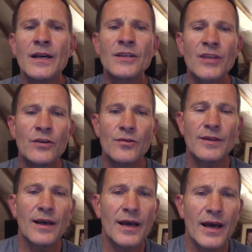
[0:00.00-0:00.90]
So
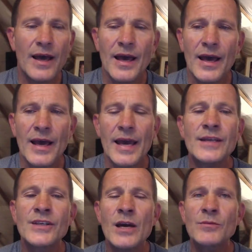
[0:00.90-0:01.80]

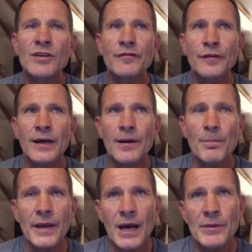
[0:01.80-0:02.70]
in terms of
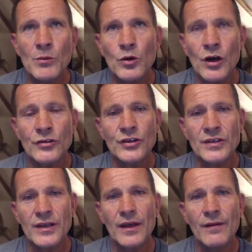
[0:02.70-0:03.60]
becoming more
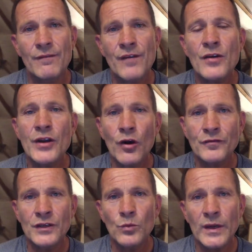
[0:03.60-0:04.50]
conscious, very
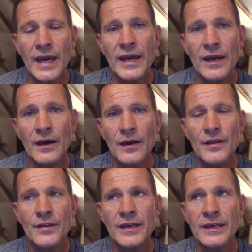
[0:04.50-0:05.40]
often we hear
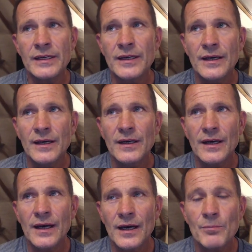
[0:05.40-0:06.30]
the
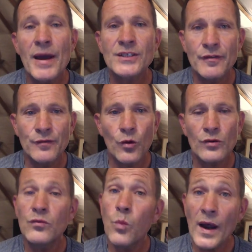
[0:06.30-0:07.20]
metaphor
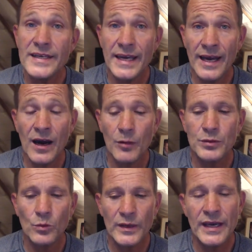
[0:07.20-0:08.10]
of waking up.
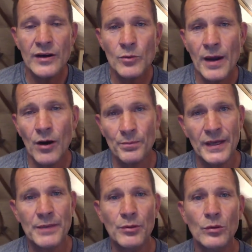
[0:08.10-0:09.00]
We hear about
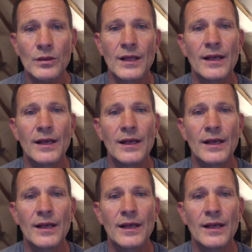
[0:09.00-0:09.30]
people